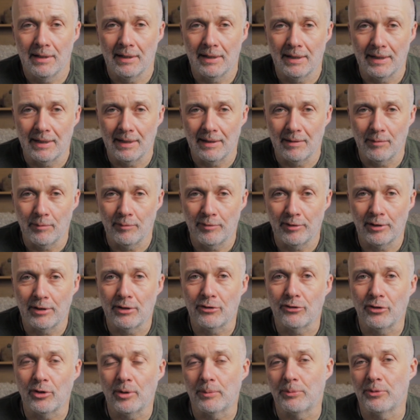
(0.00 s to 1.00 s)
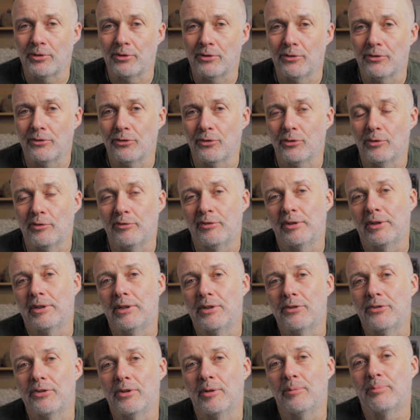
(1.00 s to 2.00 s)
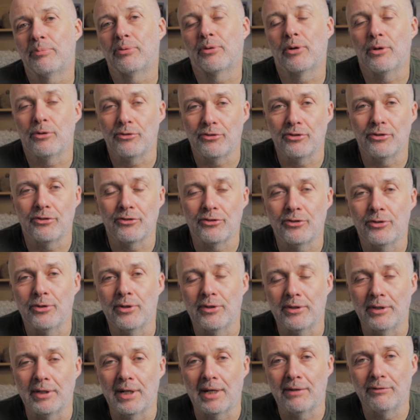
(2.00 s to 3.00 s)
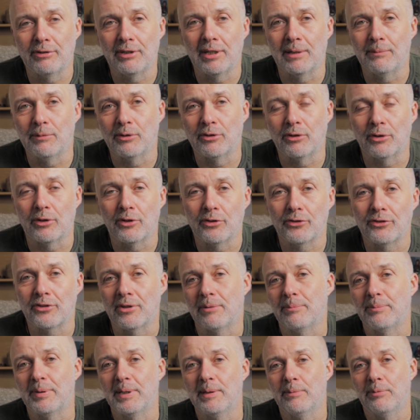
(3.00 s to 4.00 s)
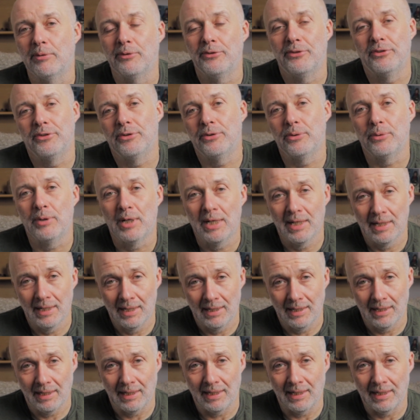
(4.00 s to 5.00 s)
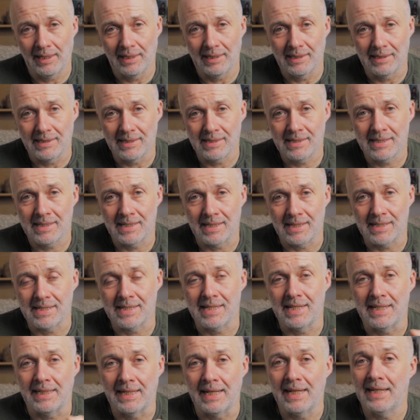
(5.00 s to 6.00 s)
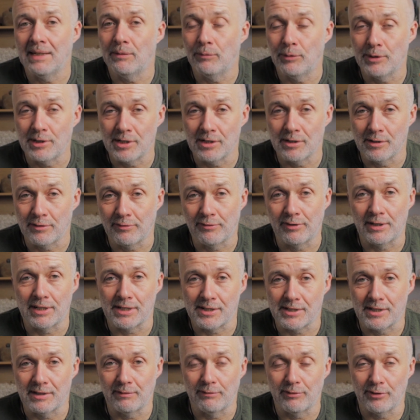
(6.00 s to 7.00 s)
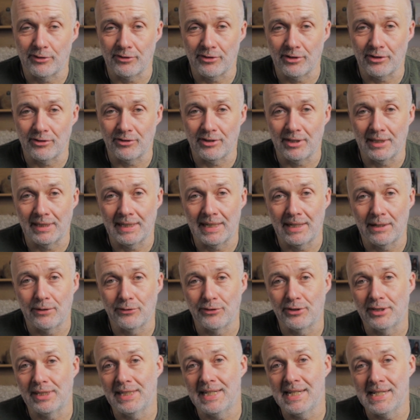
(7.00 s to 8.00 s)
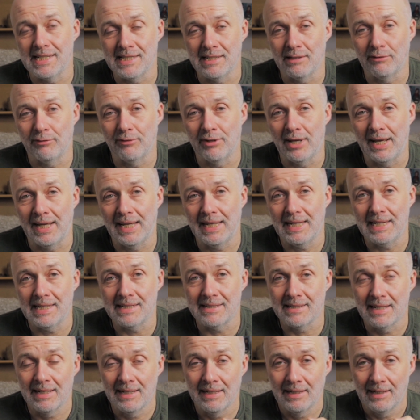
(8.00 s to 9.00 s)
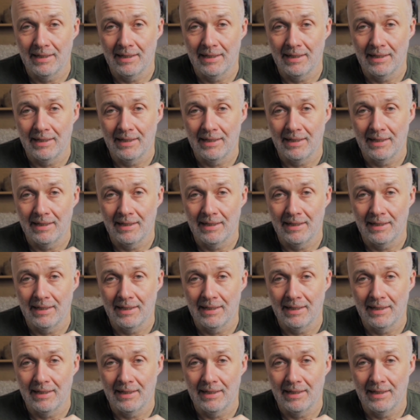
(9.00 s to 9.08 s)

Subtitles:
options or various approaches to it that I've come across. Some people do 16-8, which is fasting for 16 hours and eating for 8.